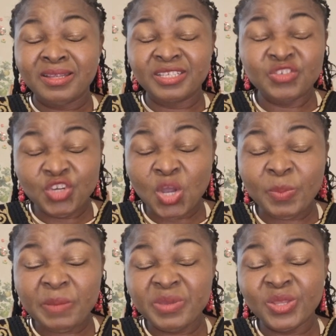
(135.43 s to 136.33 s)
The
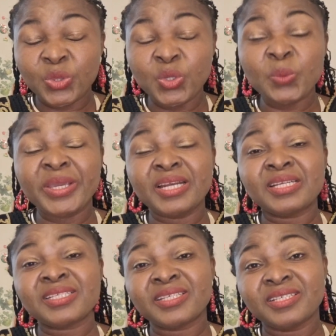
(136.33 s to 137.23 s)
job I've been
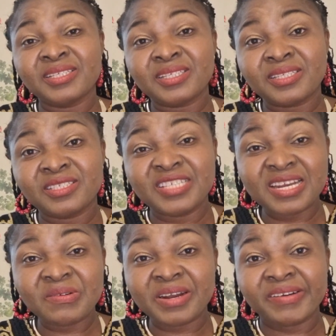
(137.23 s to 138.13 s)
doing since
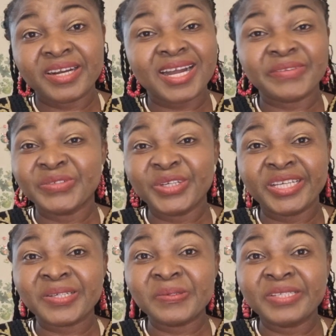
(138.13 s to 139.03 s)
January, I've
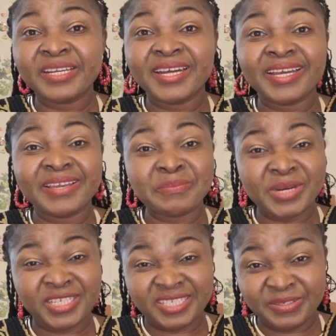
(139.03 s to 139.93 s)
not included that in
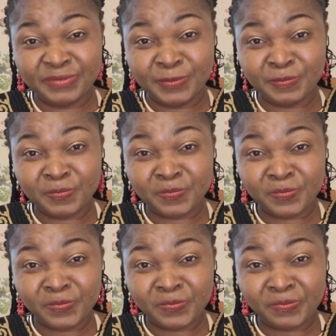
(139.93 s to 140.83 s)
my CV.
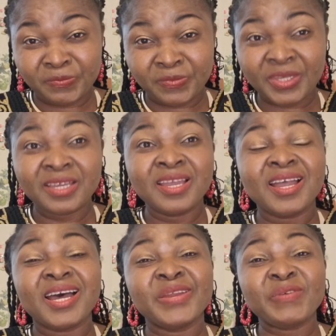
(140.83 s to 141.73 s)

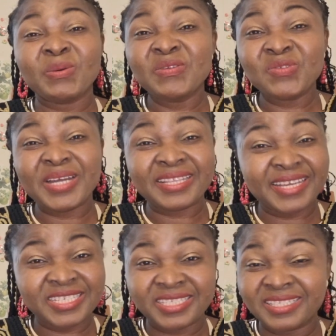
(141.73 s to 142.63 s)
And if I want to
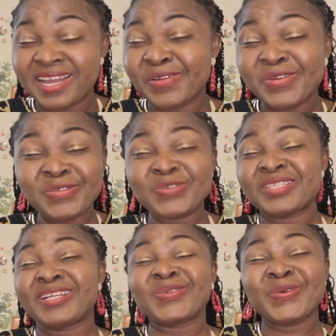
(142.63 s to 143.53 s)
attach it, I don't need to
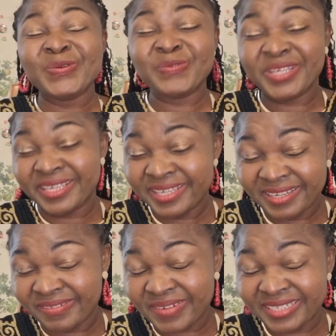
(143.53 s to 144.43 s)
start all over
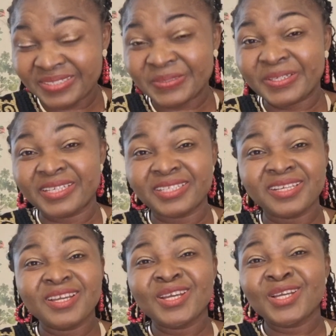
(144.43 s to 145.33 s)
again writing all this.